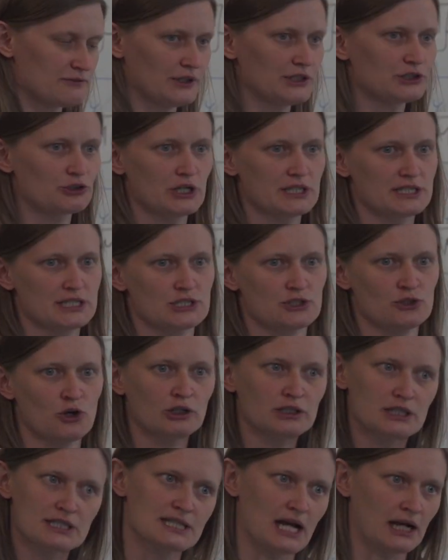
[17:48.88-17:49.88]
of interest is
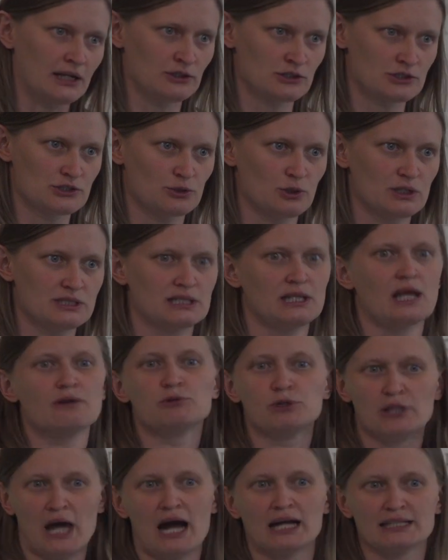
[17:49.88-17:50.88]
not a sinusoid, then I
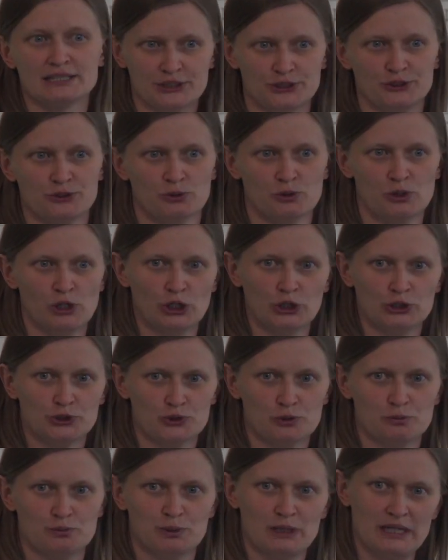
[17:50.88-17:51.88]
would ask you
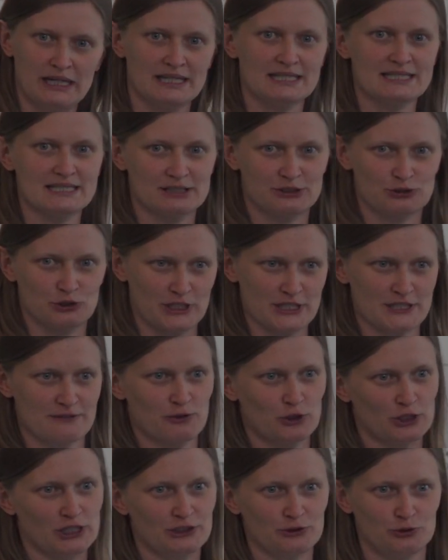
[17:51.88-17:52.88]
to please
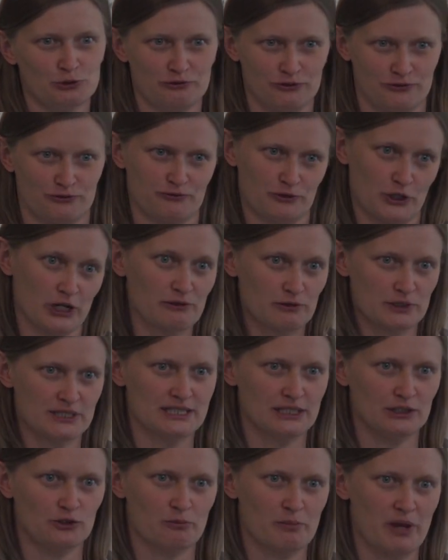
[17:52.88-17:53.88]
transfer to the
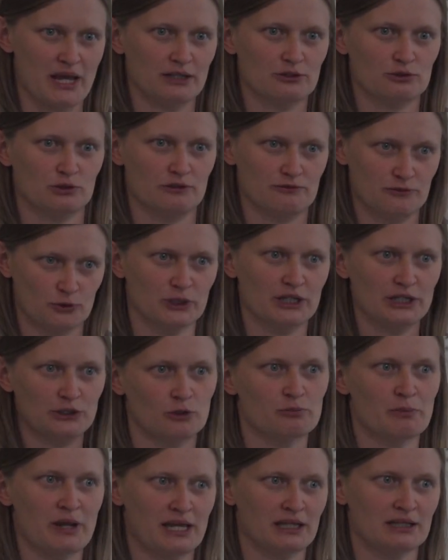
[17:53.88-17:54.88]
frequency domain, to the Fourier
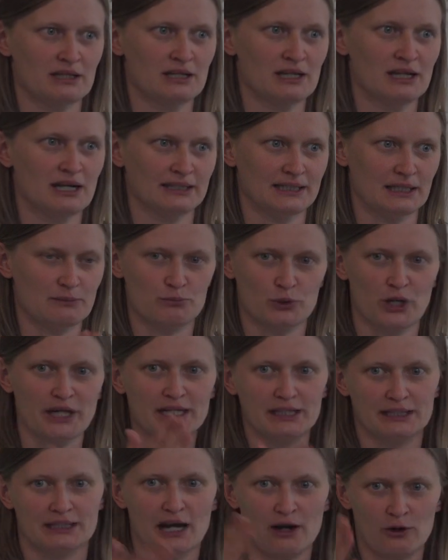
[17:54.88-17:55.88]
domain, then
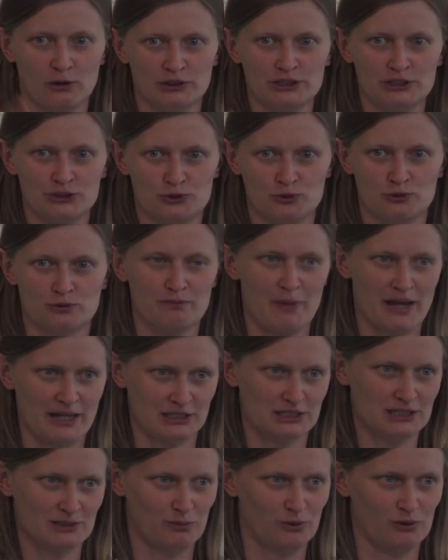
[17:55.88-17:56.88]
break it down into
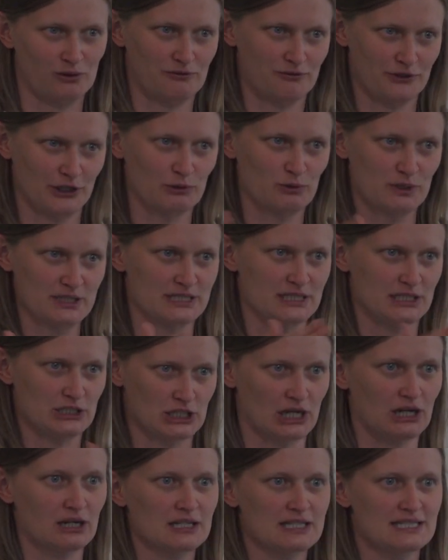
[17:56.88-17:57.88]
manageable frequency
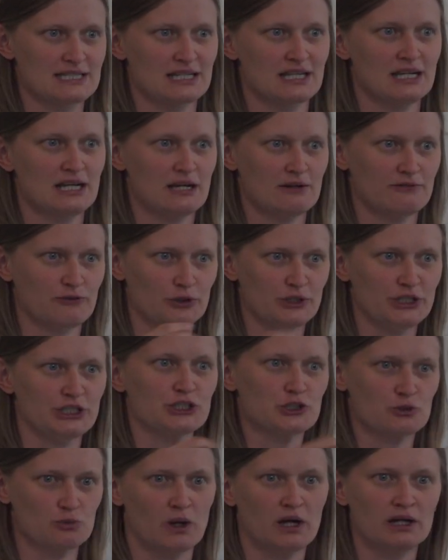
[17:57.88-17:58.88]
chunks. For
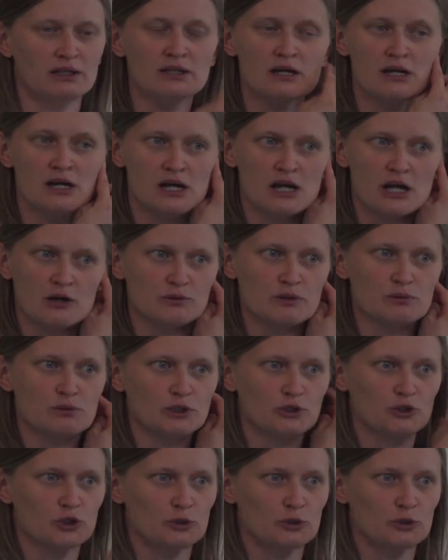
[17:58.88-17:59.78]
each one, we will